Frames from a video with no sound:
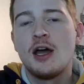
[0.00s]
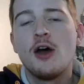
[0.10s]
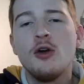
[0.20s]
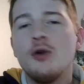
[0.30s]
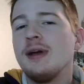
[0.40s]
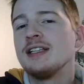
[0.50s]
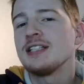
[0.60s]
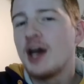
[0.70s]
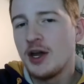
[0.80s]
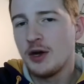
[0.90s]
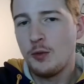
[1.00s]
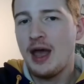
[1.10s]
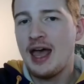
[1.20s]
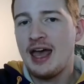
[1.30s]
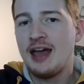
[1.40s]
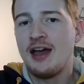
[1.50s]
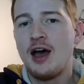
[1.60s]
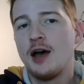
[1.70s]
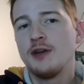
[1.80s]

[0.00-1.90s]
Who is unaware of